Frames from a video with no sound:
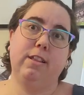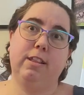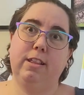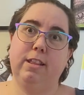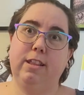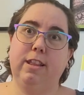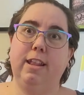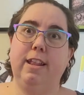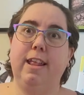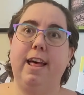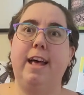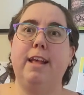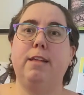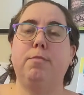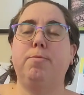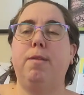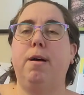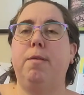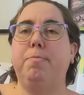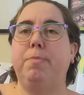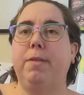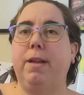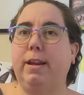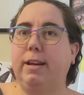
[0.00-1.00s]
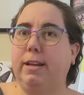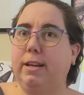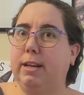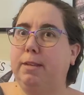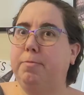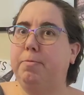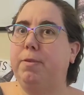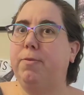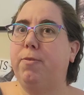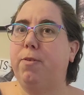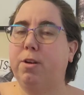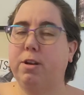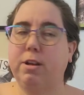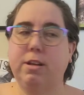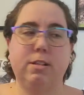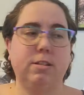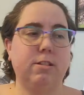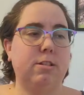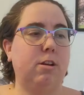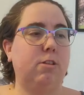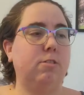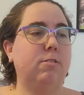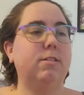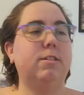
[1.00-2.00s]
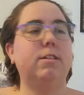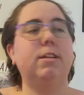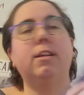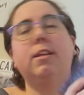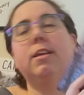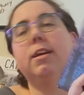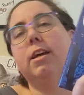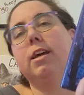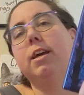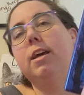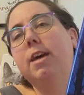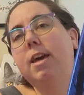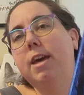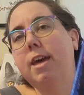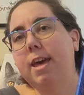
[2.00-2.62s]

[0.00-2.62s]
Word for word: the last prompt that I need before I can start stilling